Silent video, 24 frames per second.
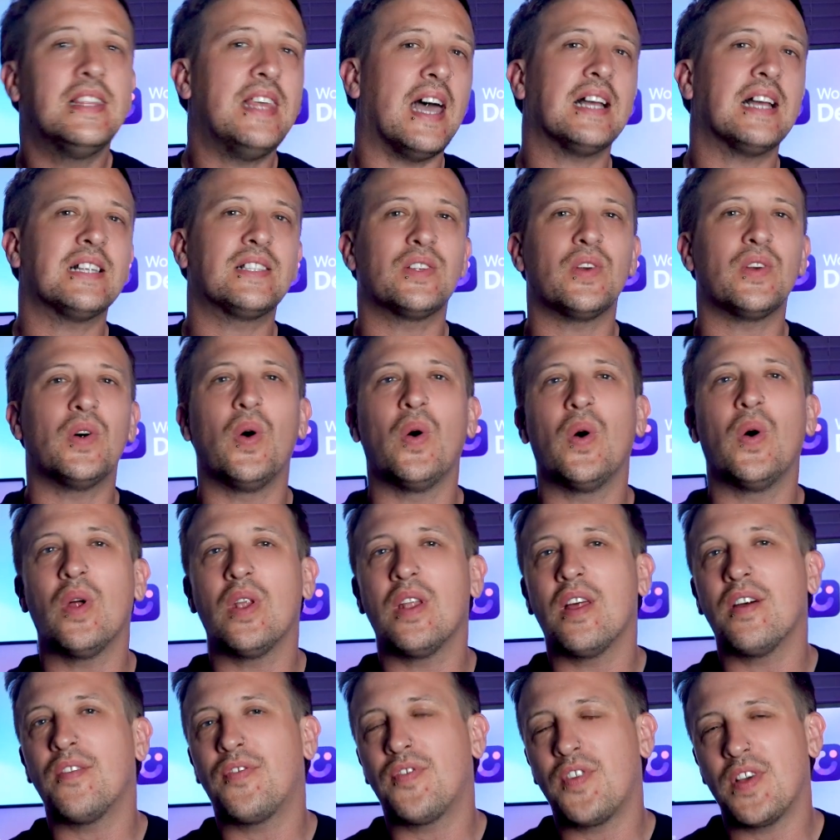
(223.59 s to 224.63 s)
That's
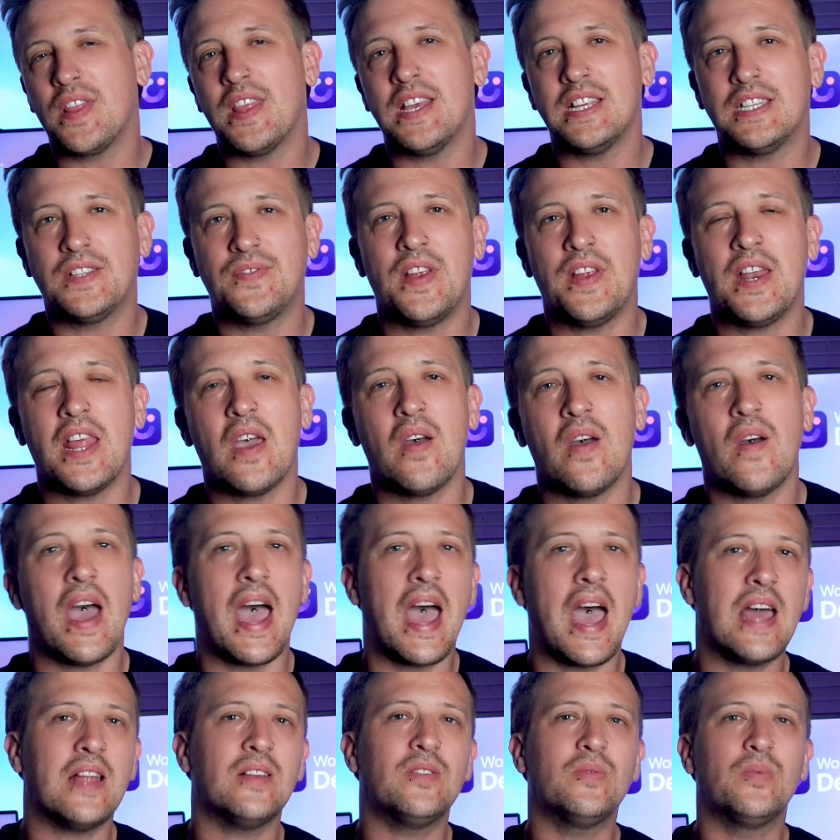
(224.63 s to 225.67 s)
all for this video,
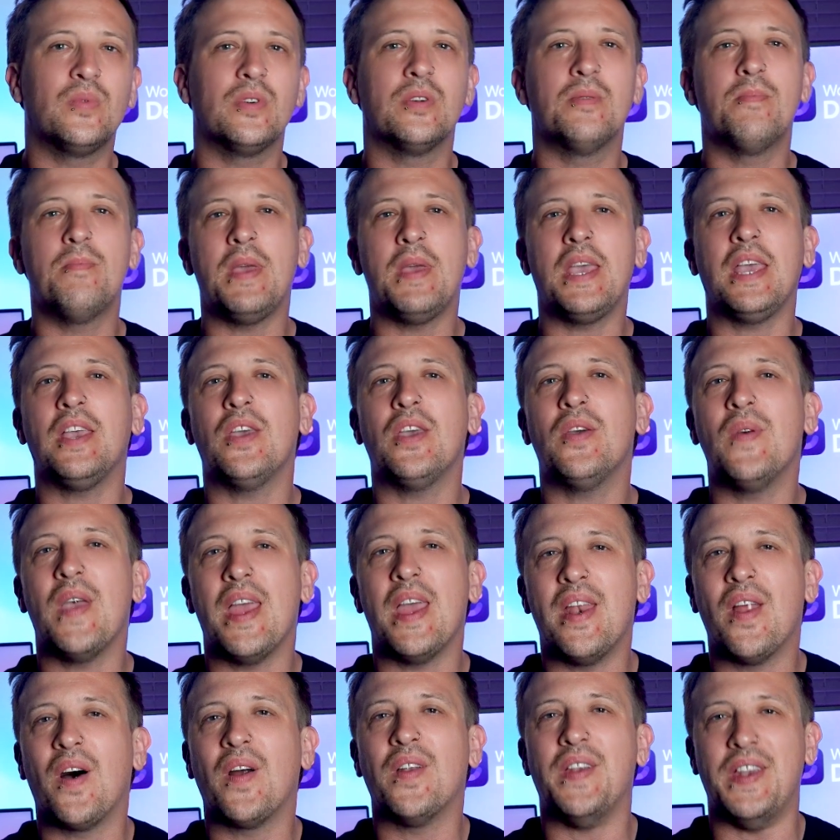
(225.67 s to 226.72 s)
and we'll meet you
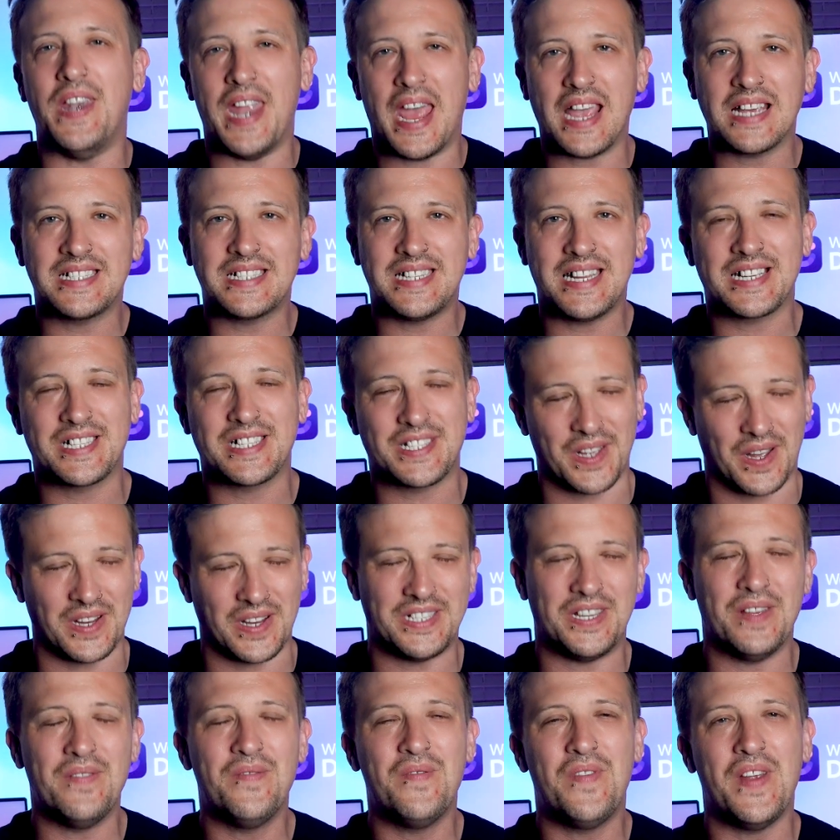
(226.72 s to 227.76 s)
in our next
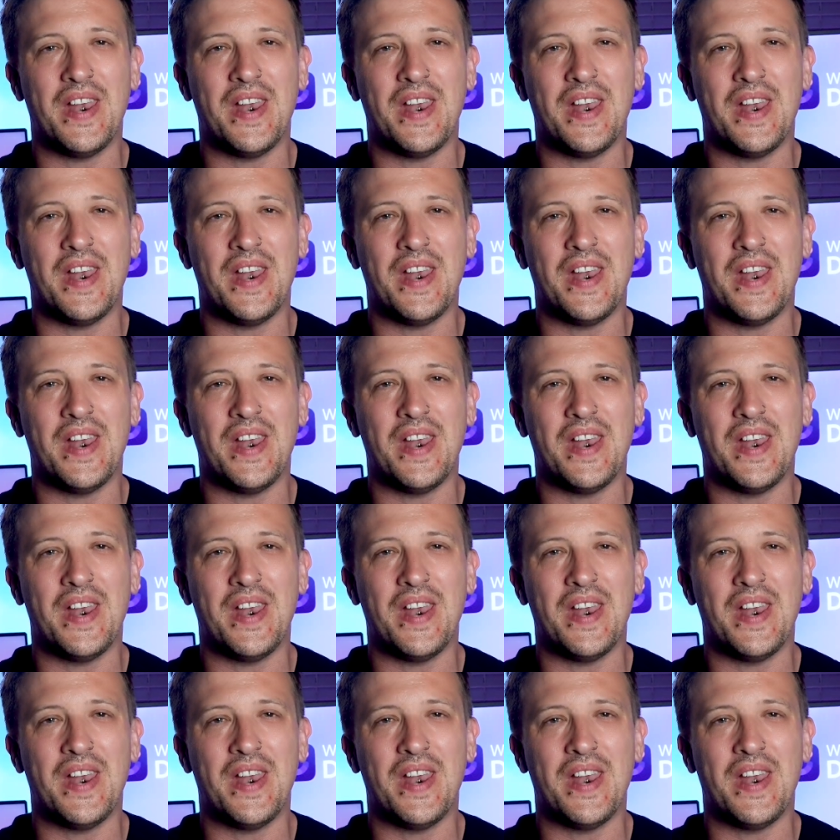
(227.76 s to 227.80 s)
exciting